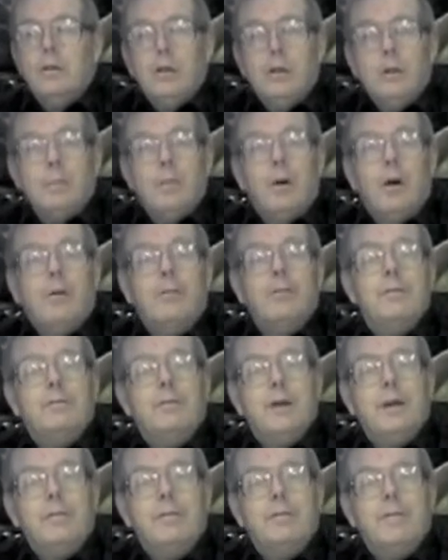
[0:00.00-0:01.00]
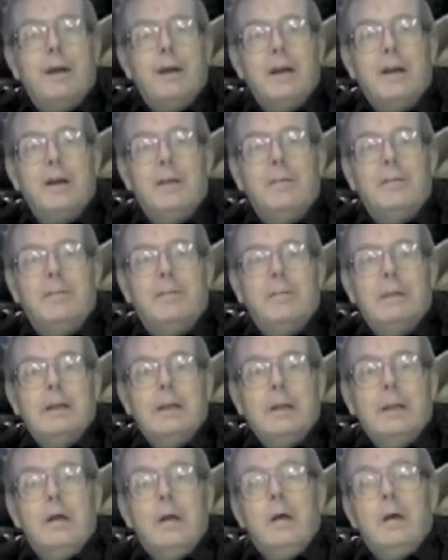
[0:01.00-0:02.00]
the firefighter is much
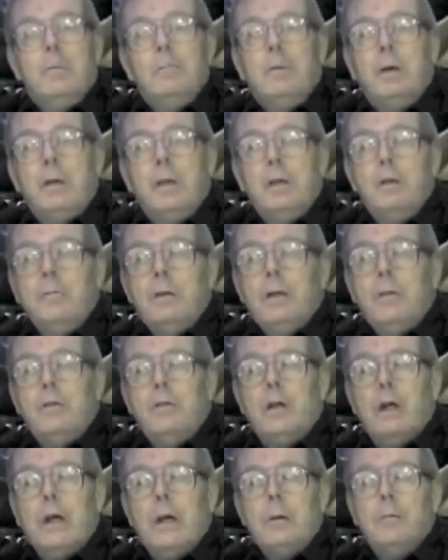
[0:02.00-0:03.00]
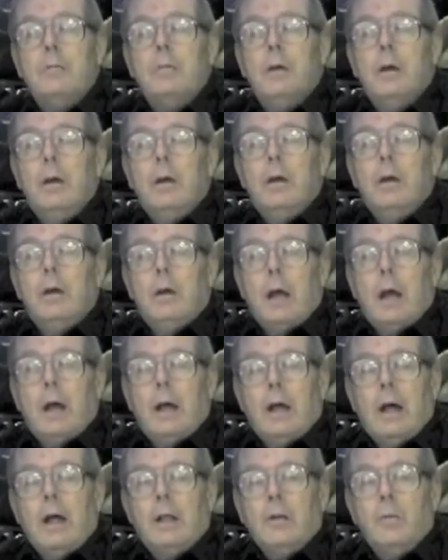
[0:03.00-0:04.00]
safer, much more
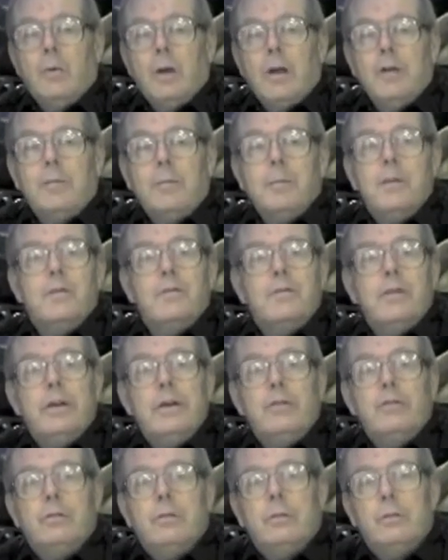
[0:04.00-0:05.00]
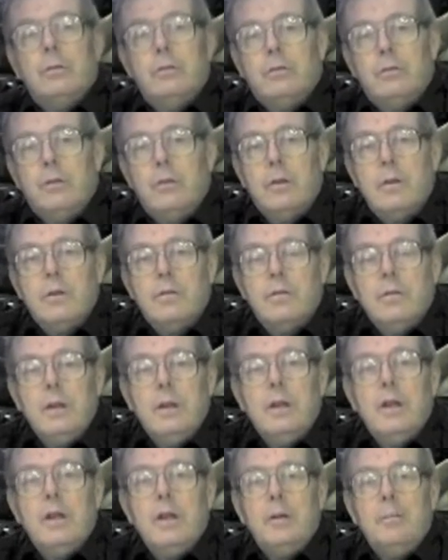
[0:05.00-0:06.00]
likely to go home in one piece the following
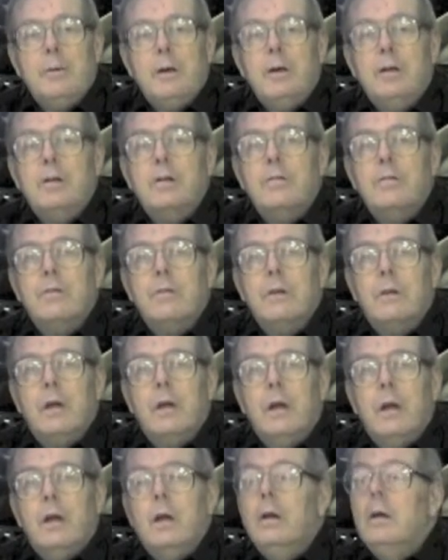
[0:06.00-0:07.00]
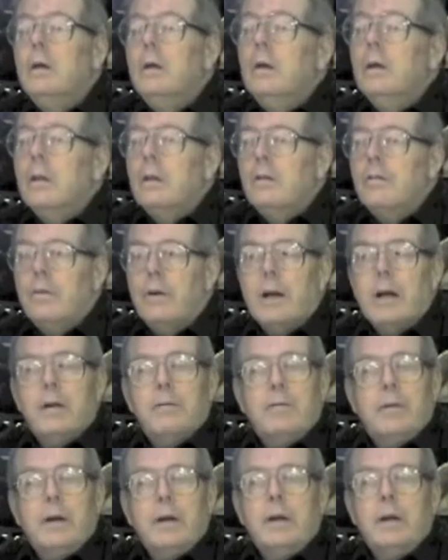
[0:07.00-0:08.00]
morning. People at Monarch
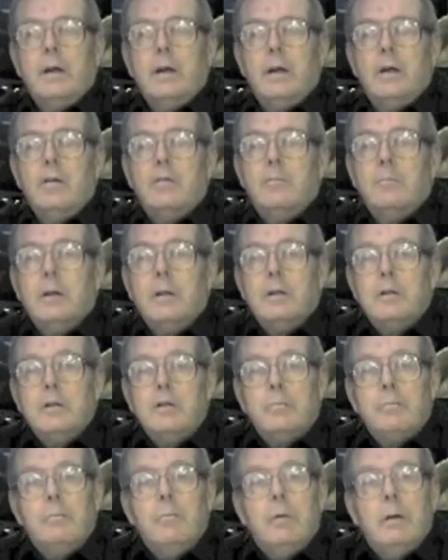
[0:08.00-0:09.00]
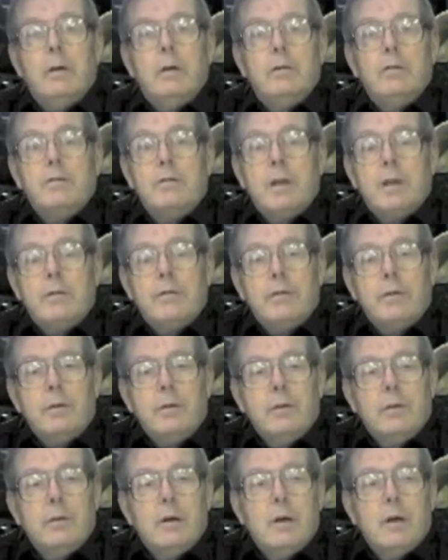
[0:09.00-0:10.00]
Landing will ask me, why does the
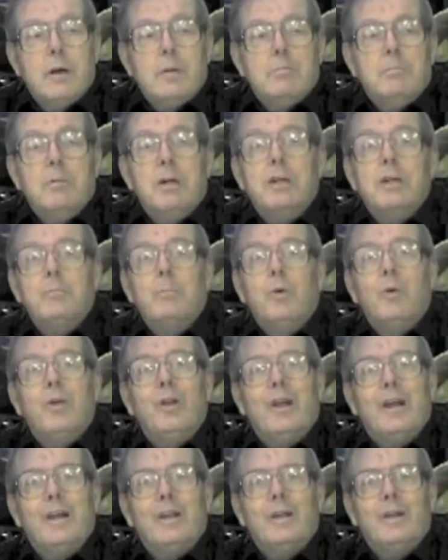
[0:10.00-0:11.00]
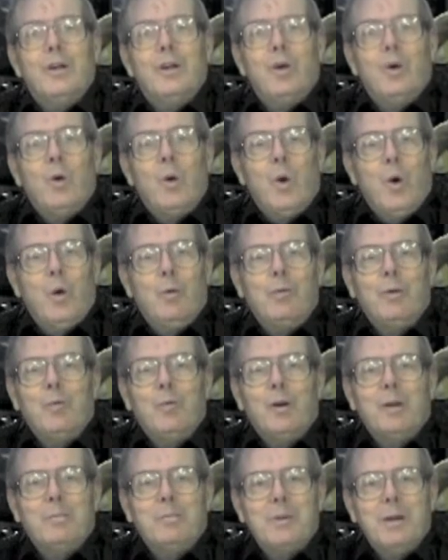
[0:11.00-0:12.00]
fire truck come when it was an
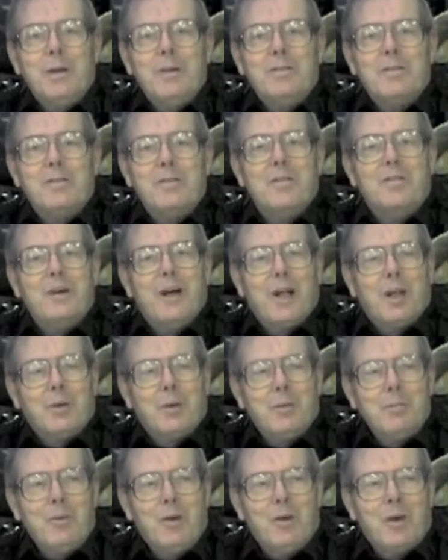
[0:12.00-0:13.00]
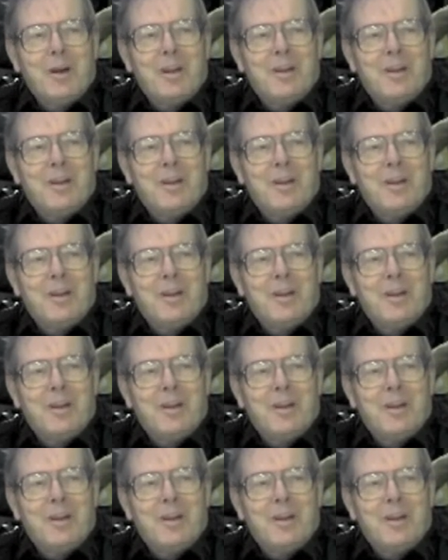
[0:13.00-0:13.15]
ambulance that was needed?